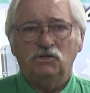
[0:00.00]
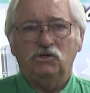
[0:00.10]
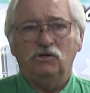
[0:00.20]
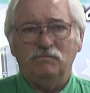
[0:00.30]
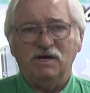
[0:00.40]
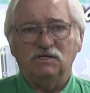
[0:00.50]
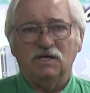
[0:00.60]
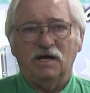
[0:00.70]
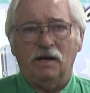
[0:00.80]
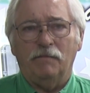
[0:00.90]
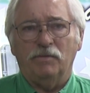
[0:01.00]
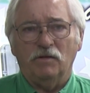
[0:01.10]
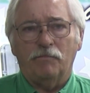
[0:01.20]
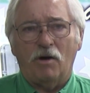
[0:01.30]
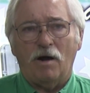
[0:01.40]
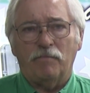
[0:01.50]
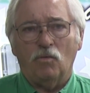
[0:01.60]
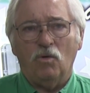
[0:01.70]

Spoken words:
should be set up in the proper